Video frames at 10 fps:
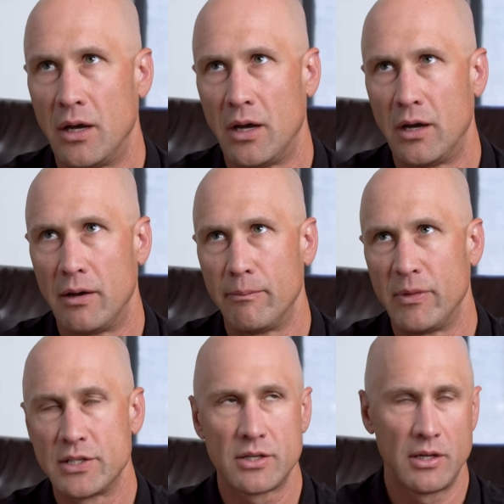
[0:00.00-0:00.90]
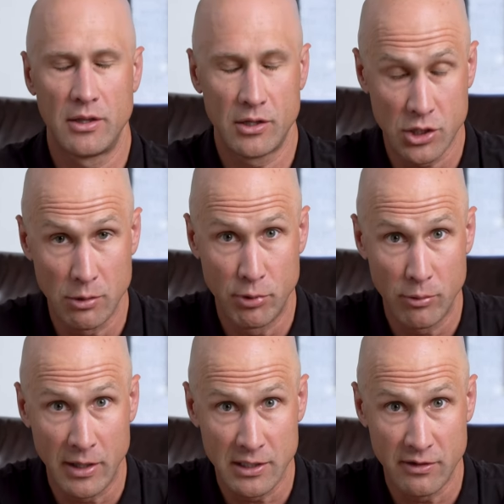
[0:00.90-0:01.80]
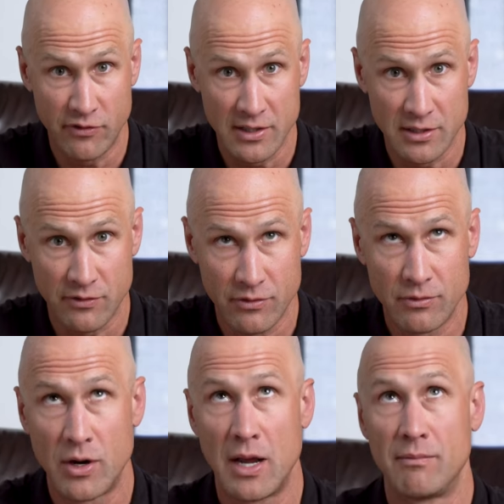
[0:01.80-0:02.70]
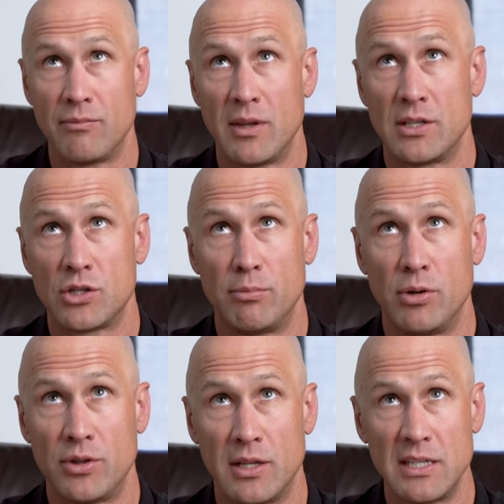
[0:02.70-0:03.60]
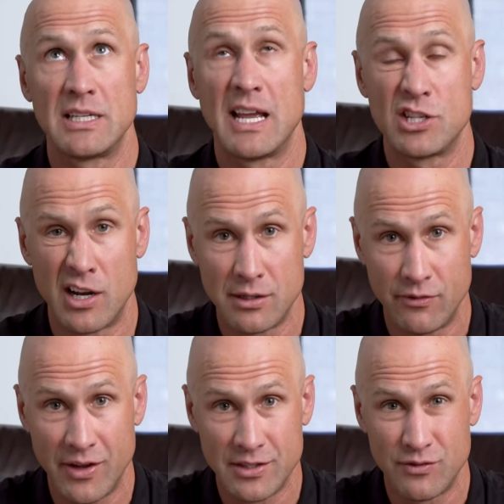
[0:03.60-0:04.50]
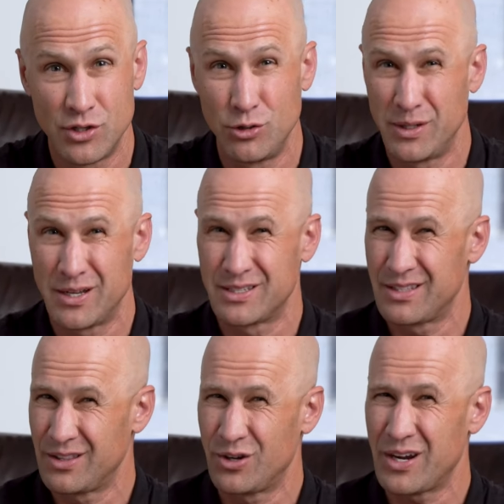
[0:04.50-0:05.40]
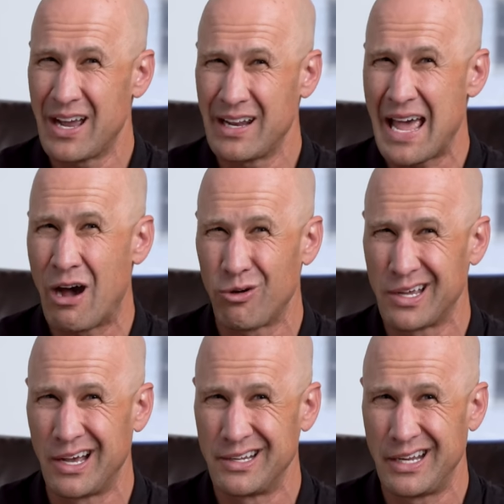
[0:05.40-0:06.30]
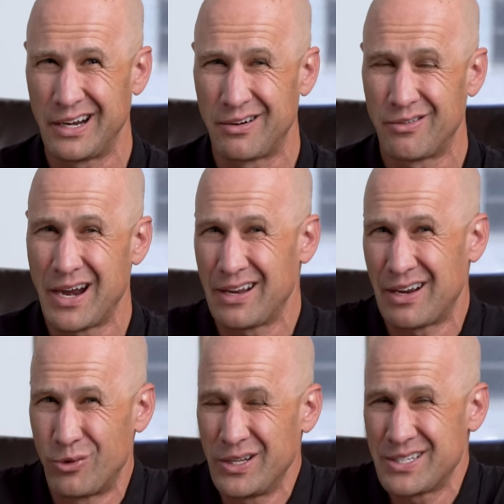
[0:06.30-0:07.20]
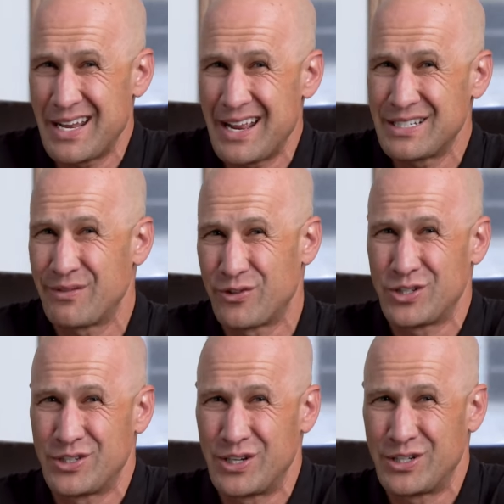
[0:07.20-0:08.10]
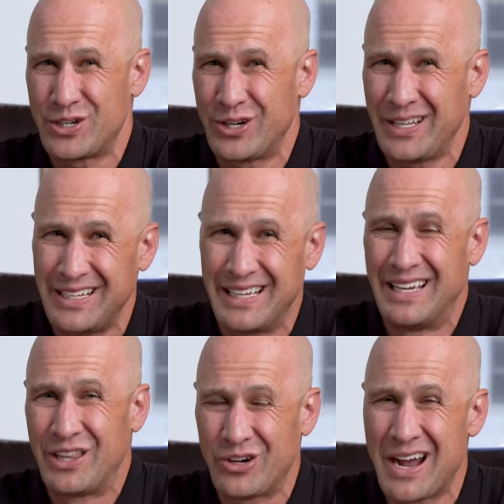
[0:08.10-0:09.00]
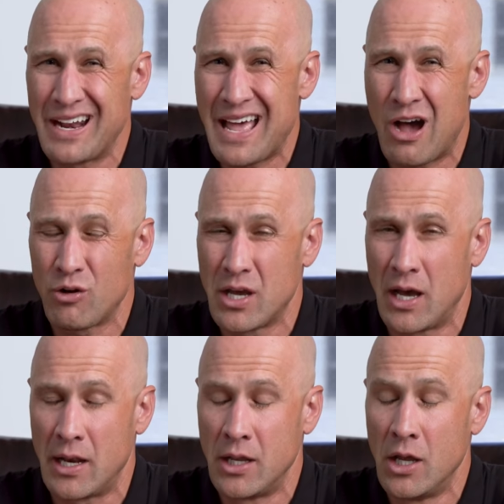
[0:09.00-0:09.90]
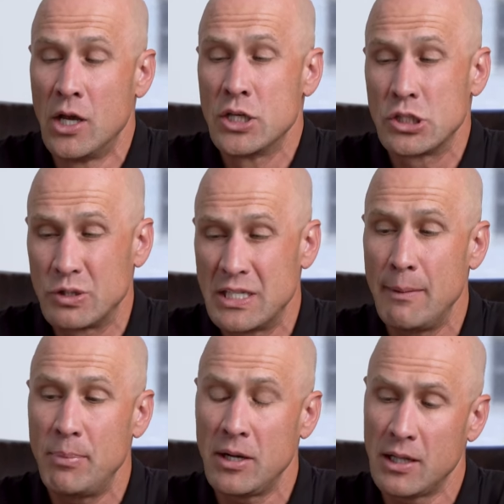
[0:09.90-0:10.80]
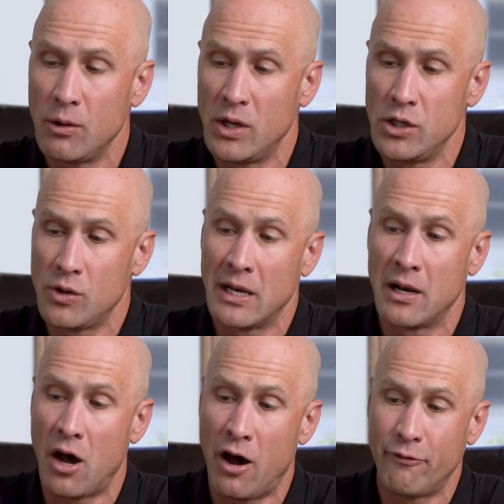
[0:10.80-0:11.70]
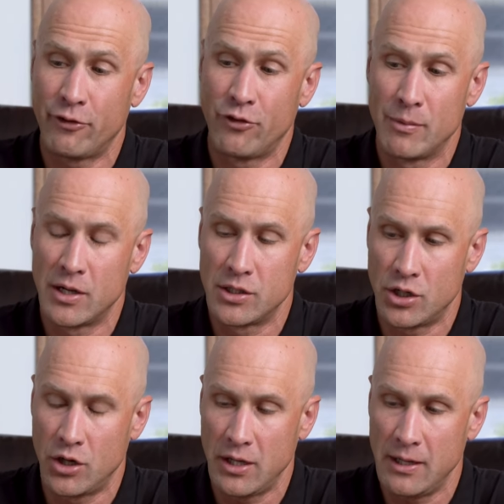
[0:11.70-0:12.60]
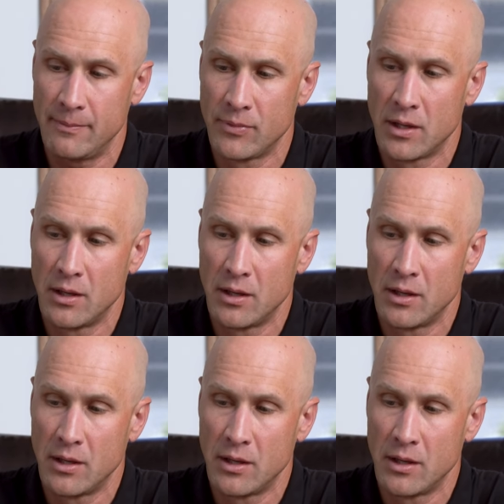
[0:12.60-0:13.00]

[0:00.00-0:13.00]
um, it's, it's going to put them on the defensive, right? It's going to put the listing agent on defensive too because they're kind of outgunned here, right? A real estate agent versus an attorney, they're kind of outgunned. So typically, when you get an offer from an attorney,